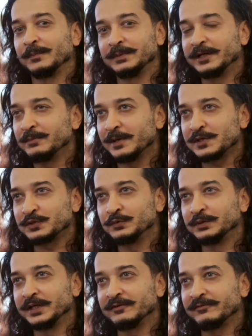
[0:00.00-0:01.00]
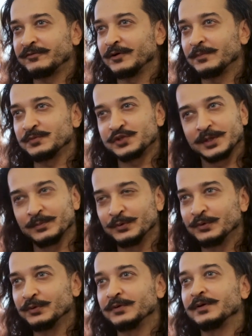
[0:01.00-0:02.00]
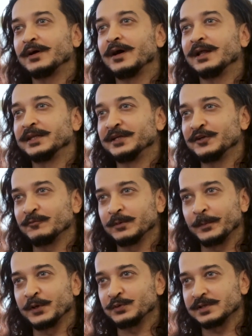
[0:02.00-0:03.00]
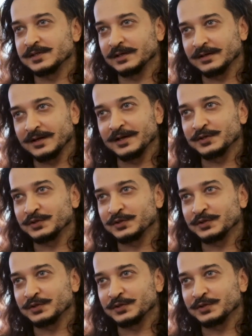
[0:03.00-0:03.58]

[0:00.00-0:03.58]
Completed my schooling from Chembur, Our Lady of Perpetual Succor High